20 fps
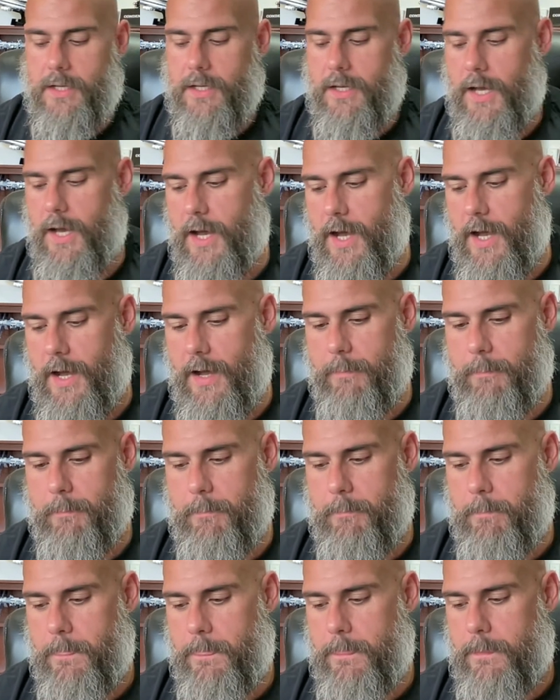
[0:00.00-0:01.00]
While
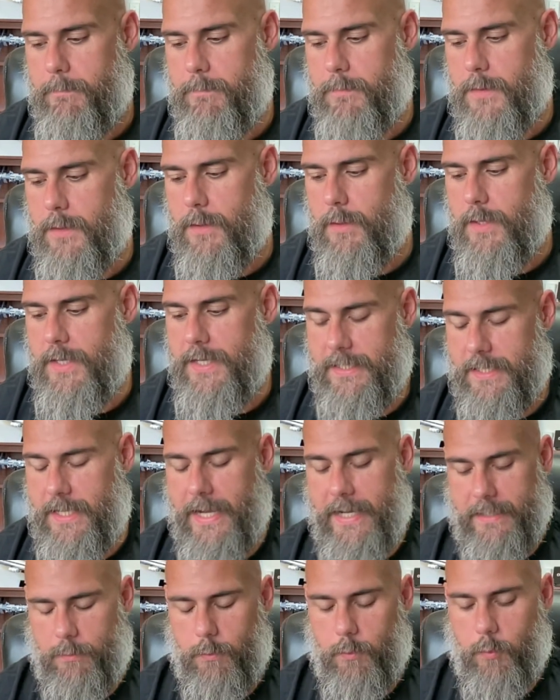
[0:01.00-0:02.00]

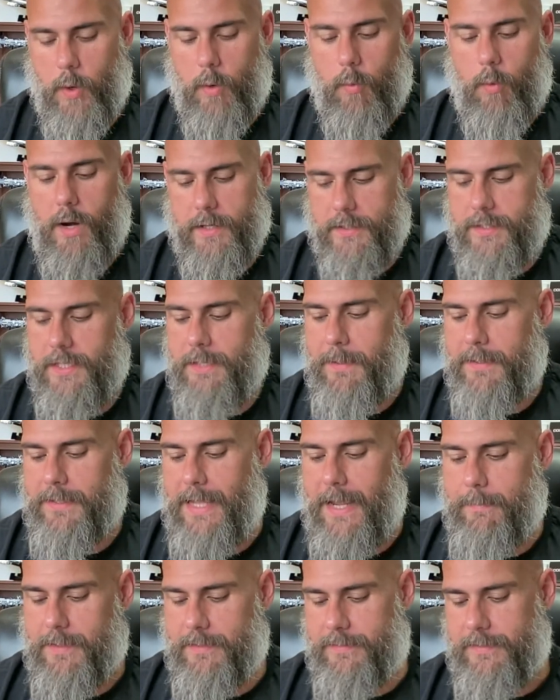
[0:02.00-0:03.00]
you think about that,
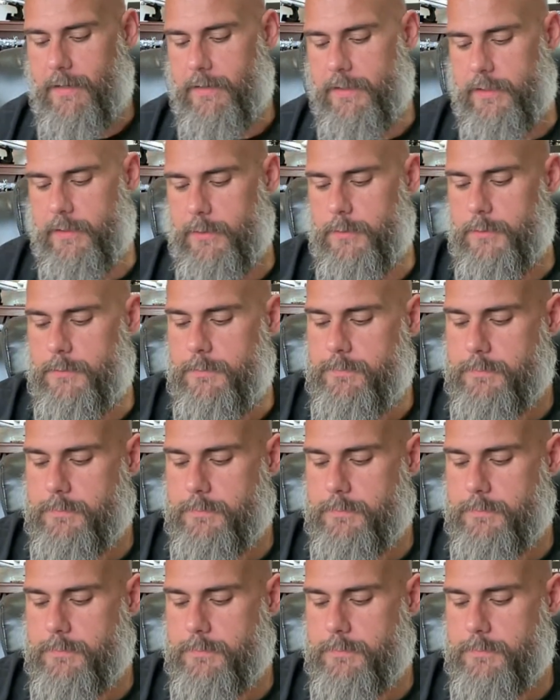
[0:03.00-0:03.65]
I'm going to tell you